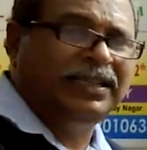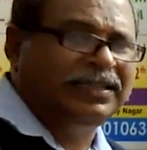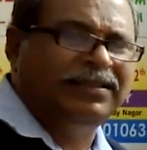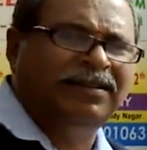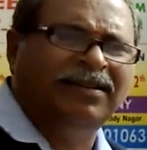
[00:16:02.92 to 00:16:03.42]

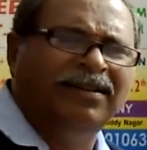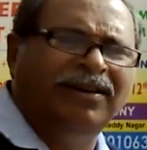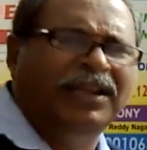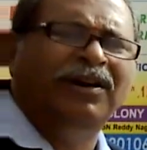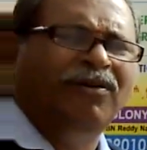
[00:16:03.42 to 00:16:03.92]
is
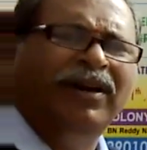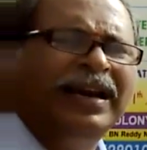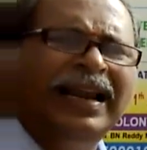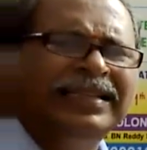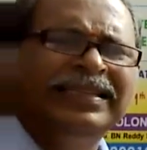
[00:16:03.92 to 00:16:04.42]
in lower
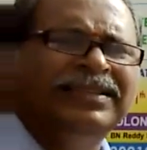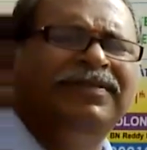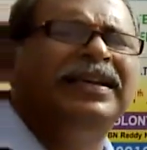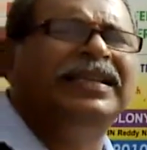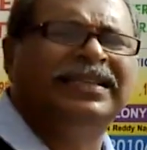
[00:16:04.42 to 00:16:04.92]
classes,
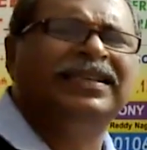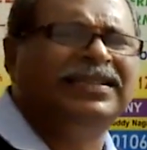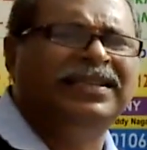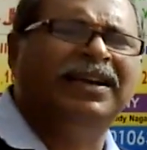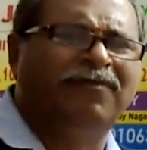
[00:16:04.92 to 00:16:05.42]
we
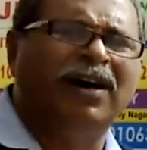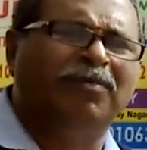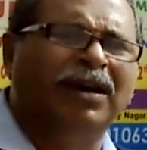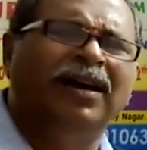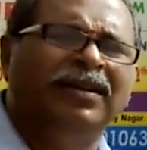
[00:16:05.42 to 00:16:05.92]
discussed that
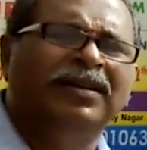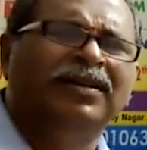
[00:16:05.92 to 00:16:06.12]
formula.